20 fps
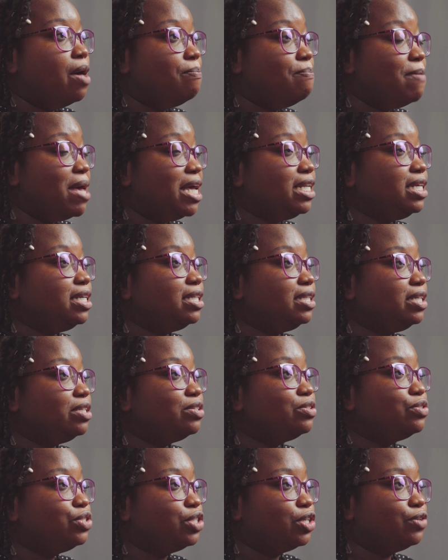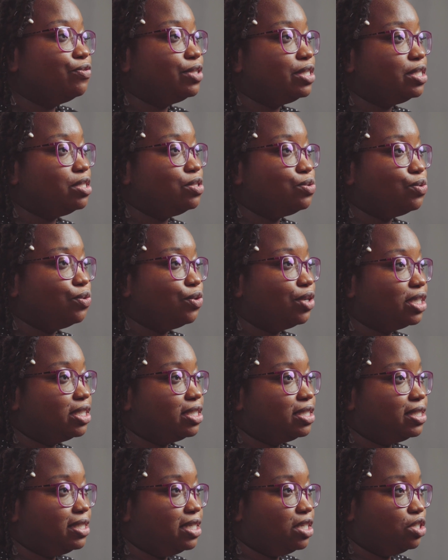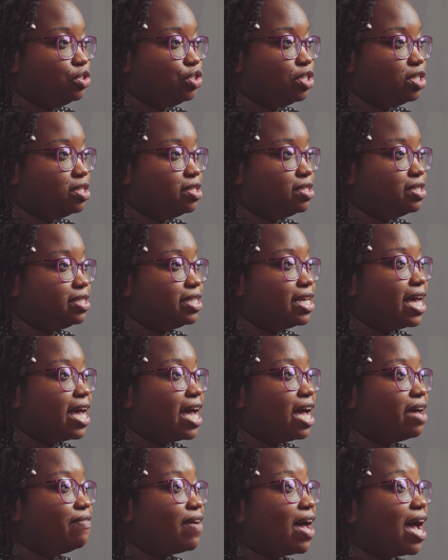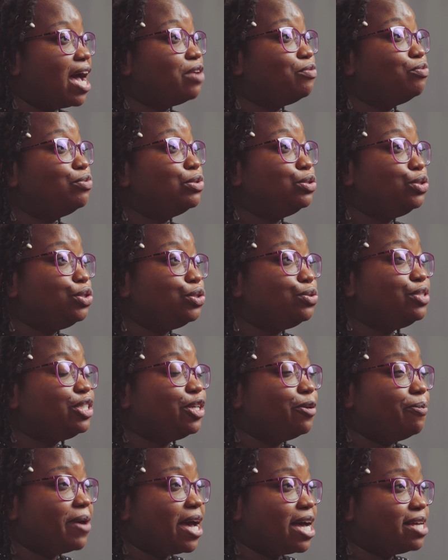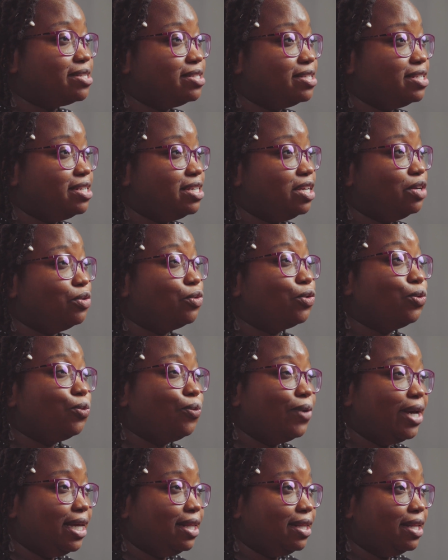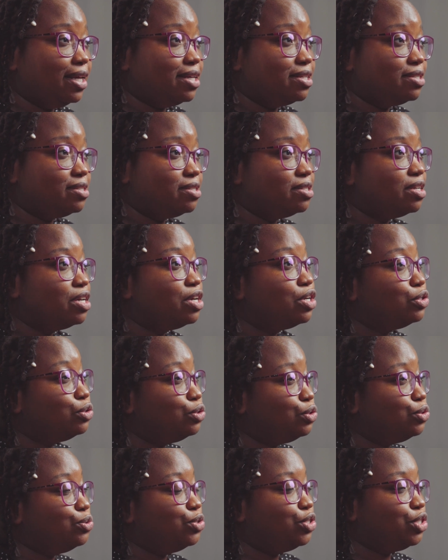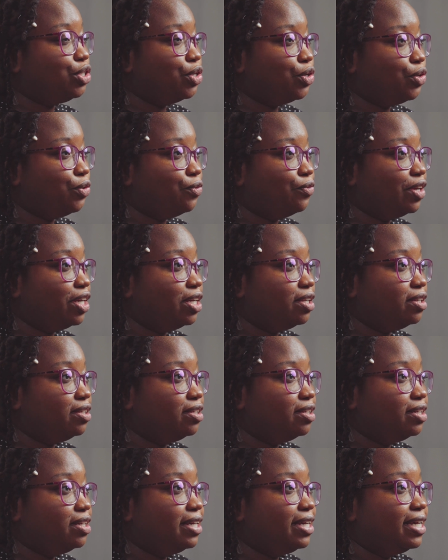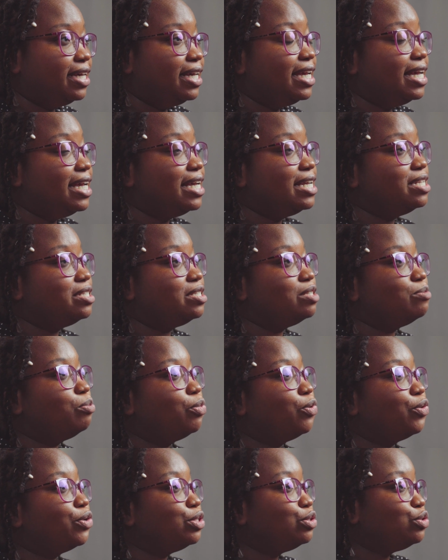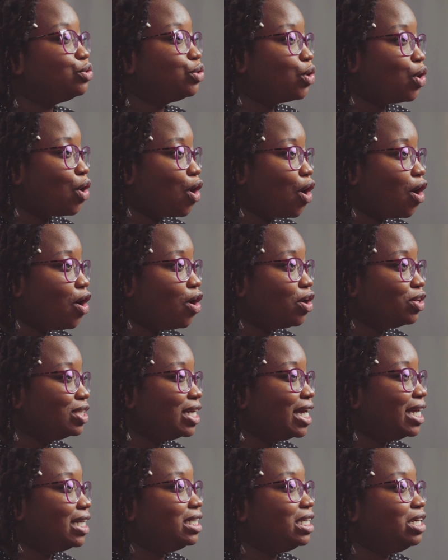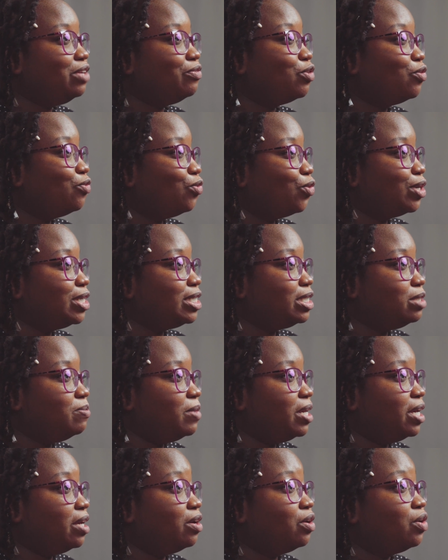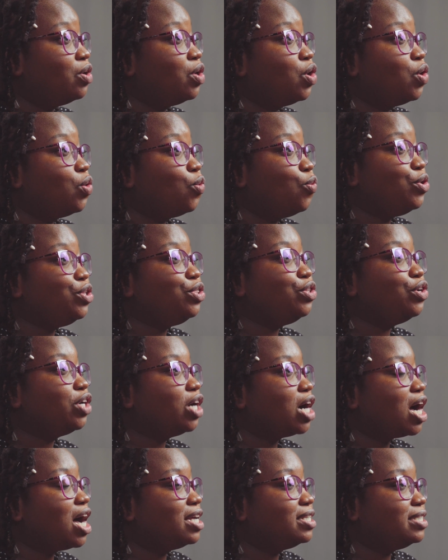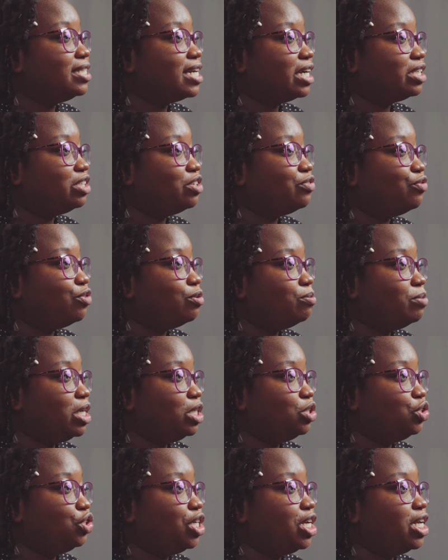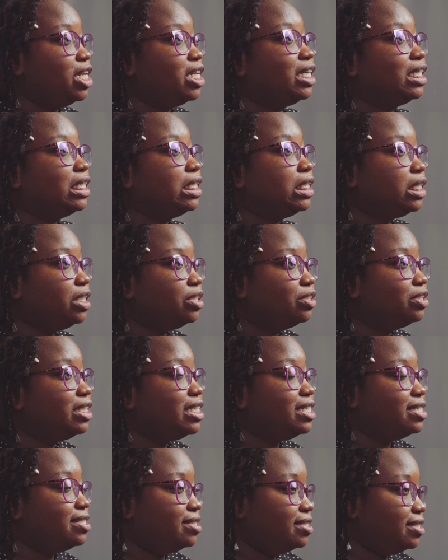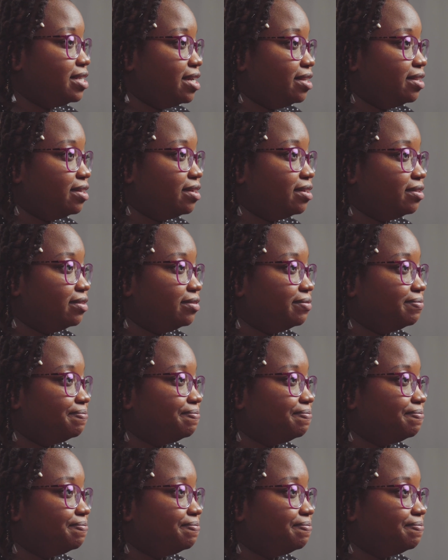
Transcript: Many legal services organizations have had reduced capacity or waitlists due to COVID. It is important to call and leave a voicemail with your contact information clearly stated.